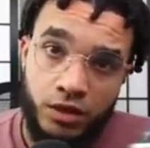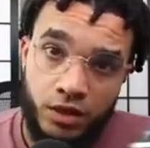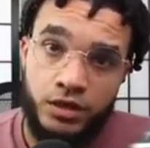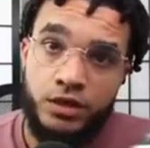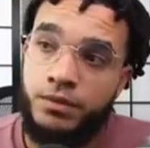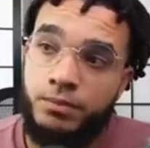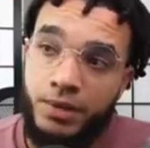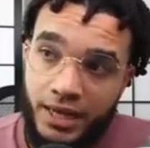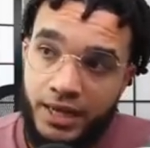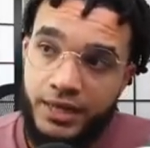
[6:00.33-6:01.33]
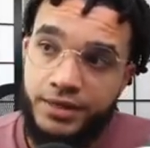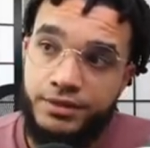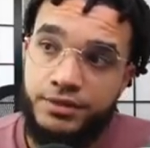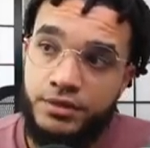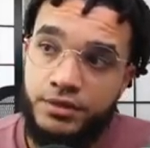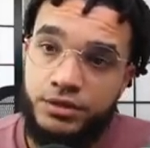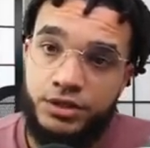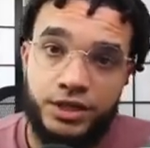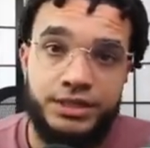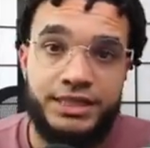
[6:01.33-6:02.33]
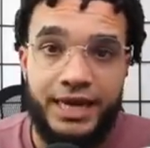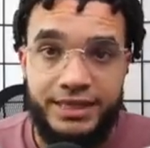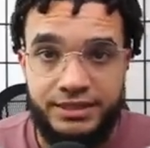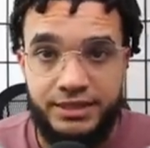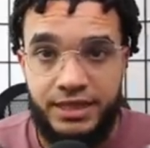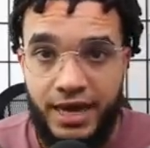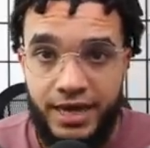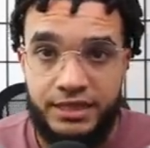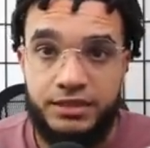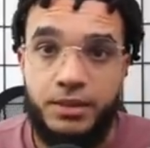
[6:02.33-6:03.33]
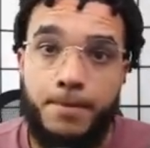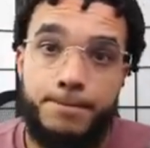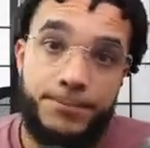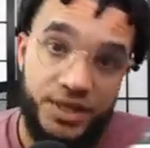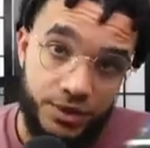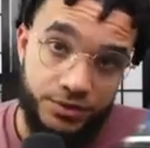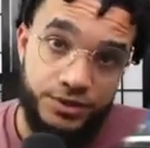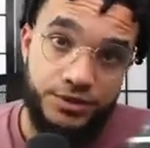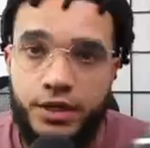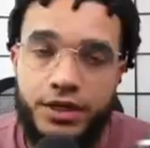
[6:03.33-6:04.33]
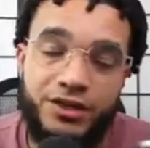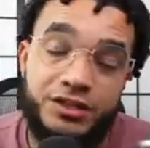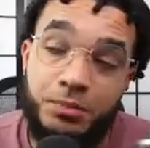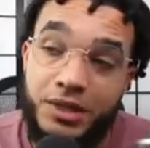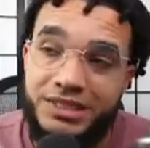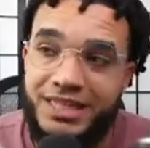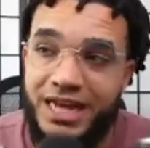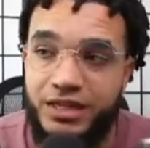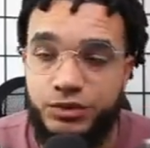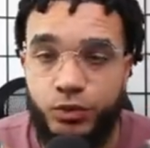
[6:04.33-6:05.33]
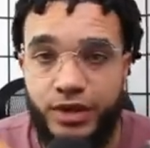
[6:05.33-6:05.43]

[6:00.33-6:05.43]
long behind Duck Dynasty beard. Now, this mustache